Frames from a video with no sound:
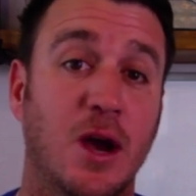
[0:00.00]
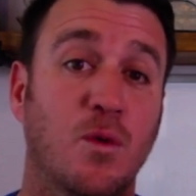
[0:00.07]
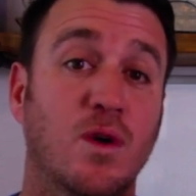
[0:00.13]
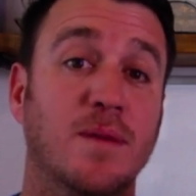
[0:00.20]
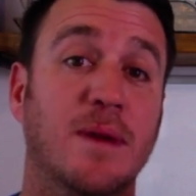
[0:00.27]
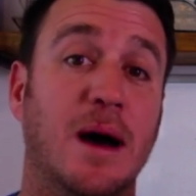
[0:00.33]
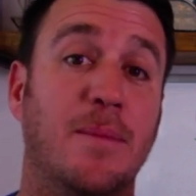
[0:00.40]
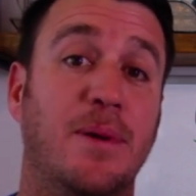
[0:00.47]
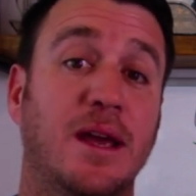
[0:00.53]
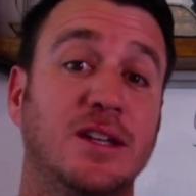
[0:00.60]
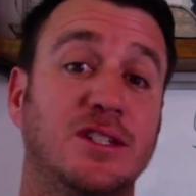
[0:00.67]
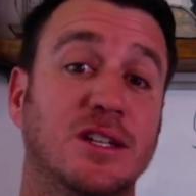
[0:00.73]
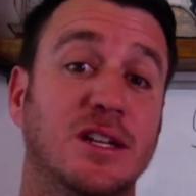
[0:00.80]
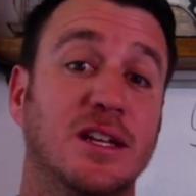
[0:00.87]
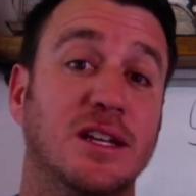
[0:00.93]
when my
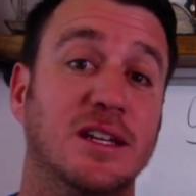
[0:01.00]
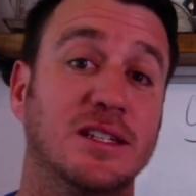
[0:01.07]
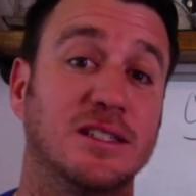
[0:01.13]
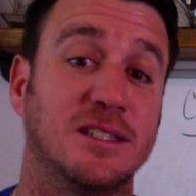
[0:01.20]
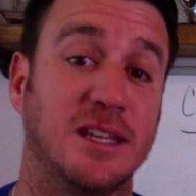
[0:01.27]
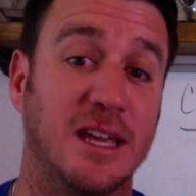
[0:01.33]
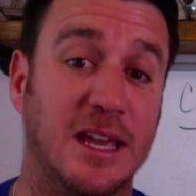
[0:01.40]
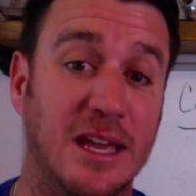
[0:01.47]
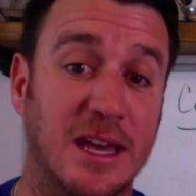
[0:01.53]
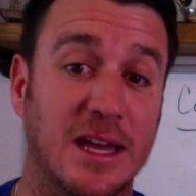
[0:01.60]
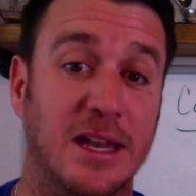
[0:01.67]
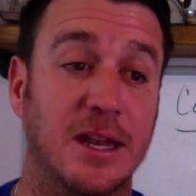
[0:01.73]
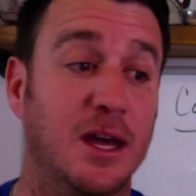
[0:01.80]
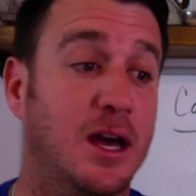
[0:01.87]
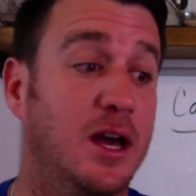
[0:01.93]
patient is
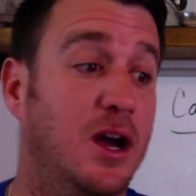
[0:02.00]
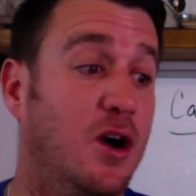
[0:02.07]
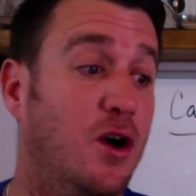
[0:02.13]
in